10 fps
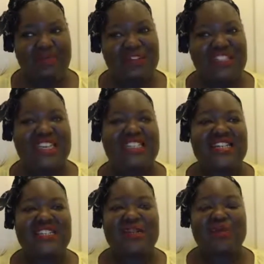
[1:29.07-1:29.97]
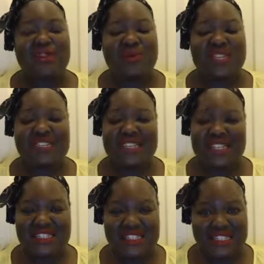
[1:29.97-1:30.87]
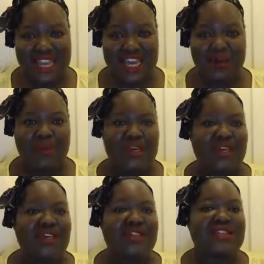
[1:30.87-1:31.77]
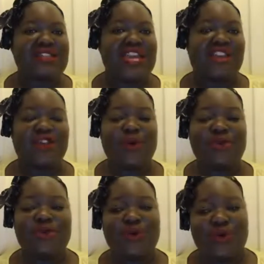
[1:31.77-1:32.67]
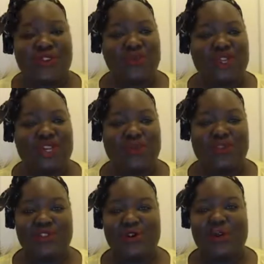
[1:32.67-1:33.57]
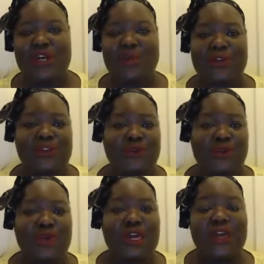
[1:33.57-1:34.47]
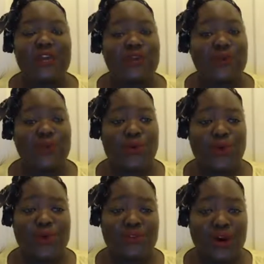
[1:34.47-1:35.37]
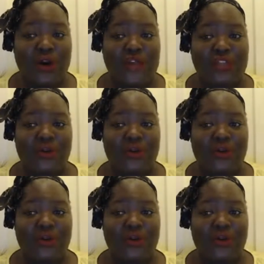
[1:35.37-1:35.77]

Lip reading: because they tend to be the ones that sap and take you off course when it comes to your purpose or your walk with God,